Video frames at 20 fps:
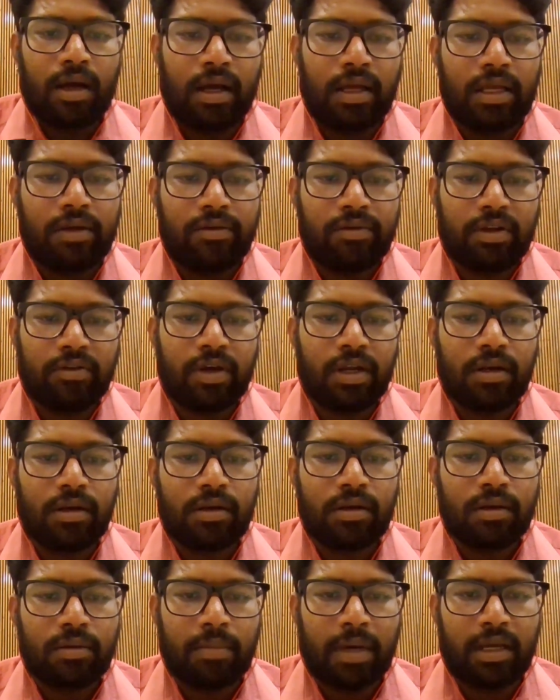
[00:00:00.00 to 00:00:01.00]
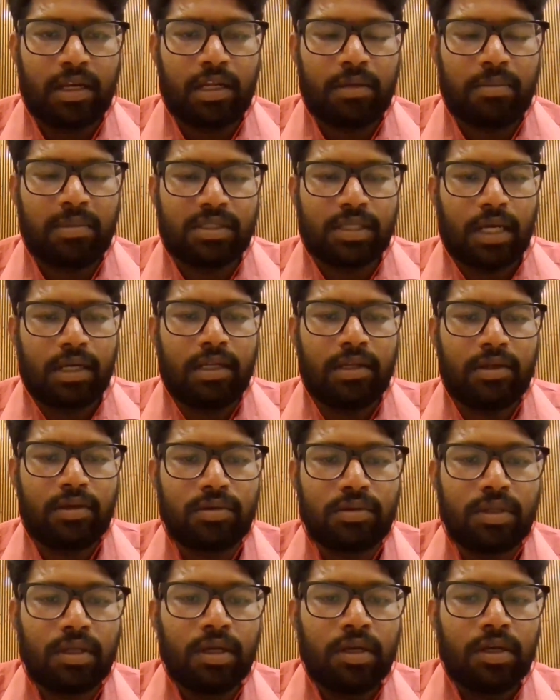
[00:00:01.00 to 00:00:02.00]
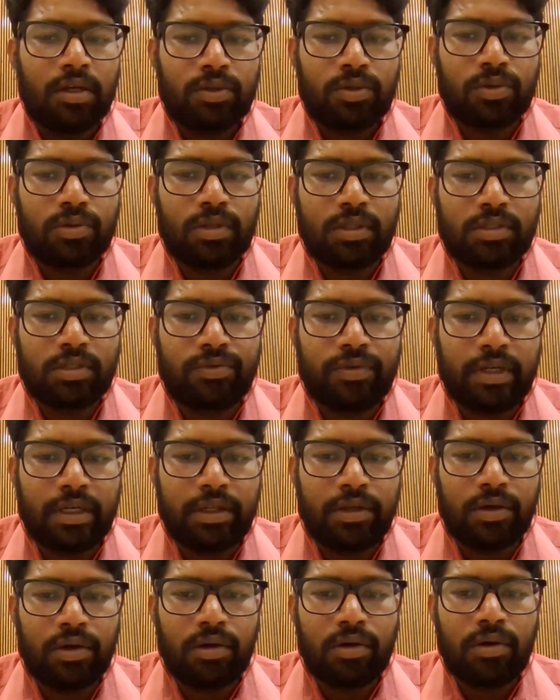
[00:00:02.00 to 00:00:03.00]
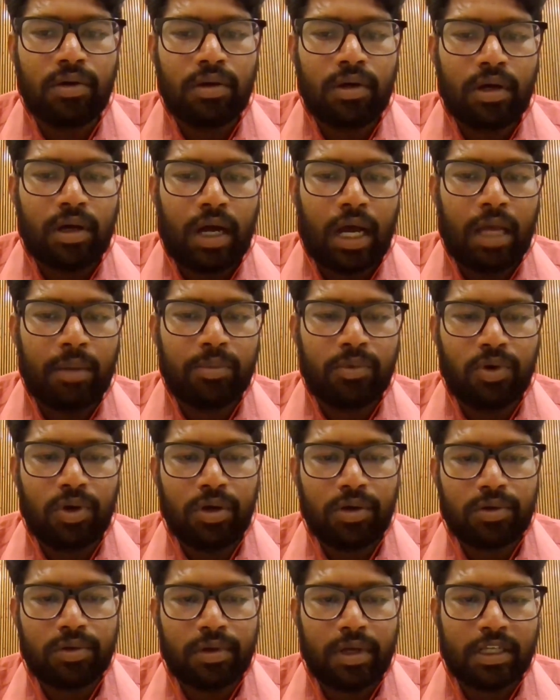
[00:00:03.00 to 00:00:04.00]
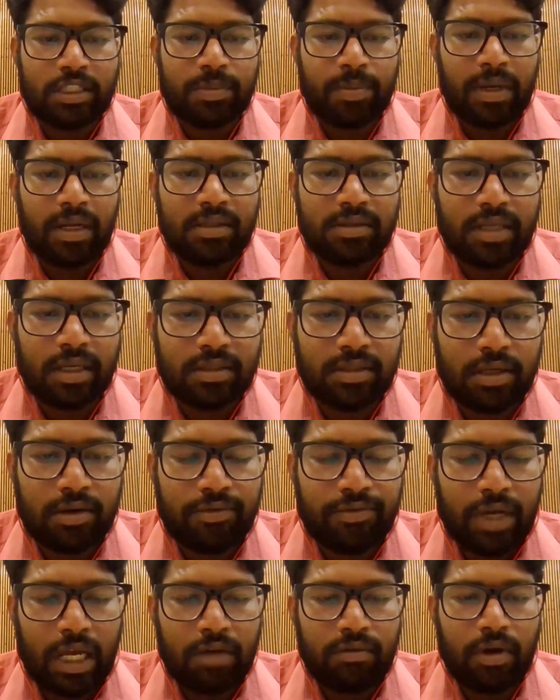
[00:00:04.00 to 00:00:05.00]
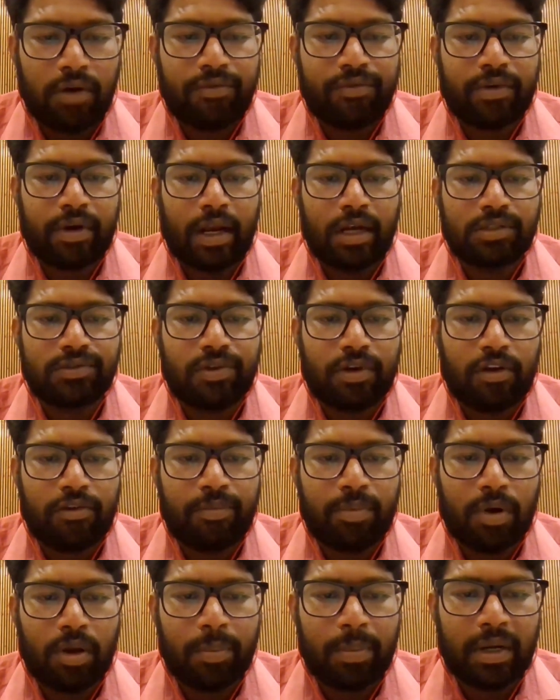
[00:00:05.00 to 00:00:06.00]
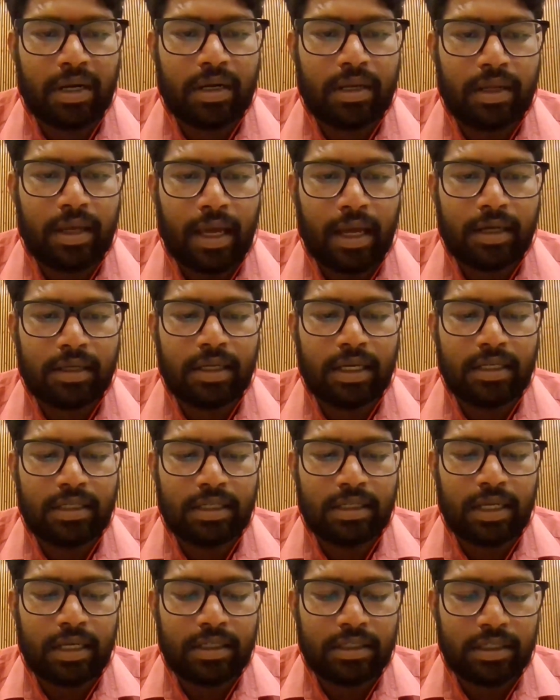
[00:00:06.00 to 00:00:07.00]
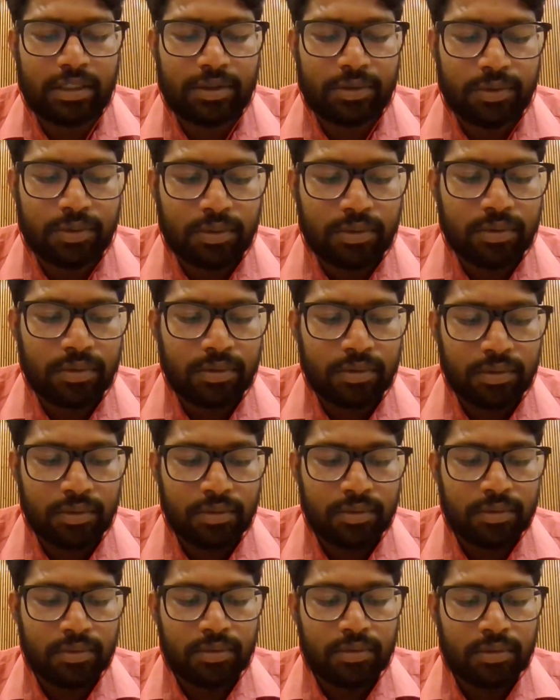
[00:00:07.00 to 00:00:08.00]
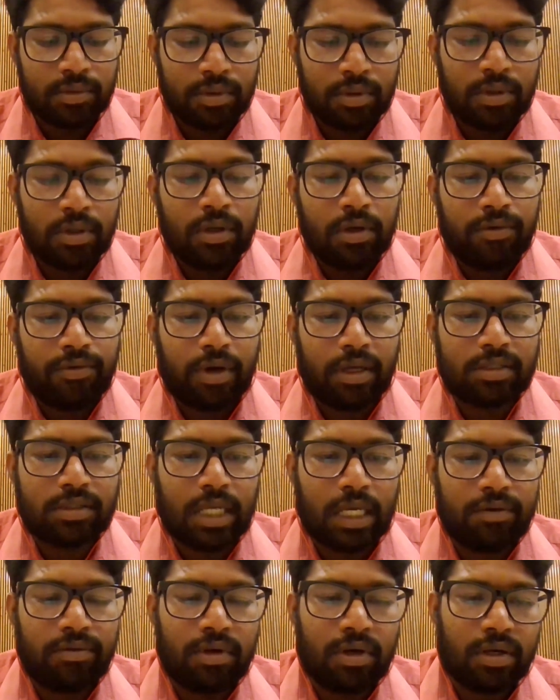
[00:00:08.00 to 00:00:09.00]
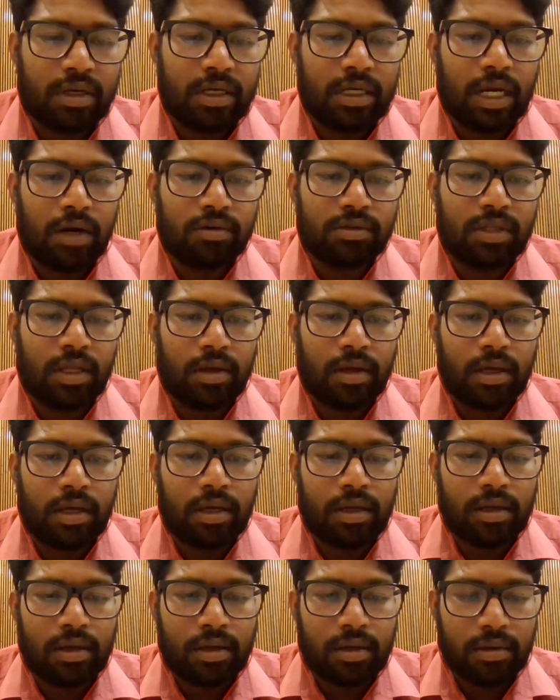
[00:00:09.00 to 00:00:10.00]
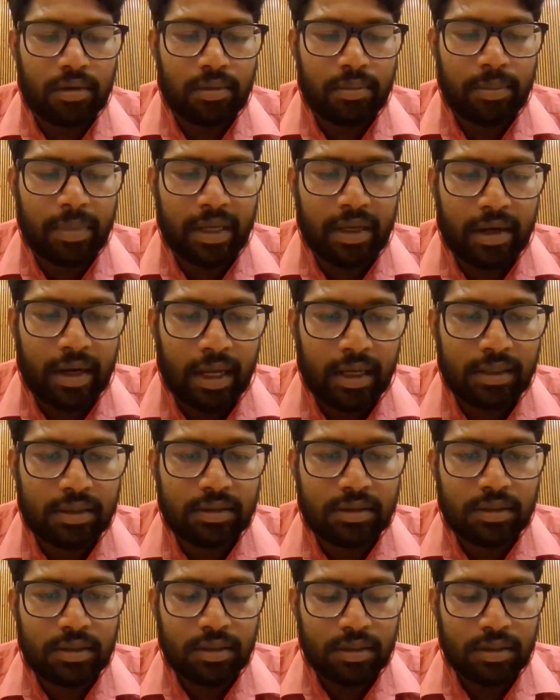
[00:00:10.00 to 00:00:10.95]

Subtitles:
Hi everyone, my name is Anirudh. Through this video, I am going to explain Section 5 of Transfer of Property Act 1882. First, I will read out the Bare Act.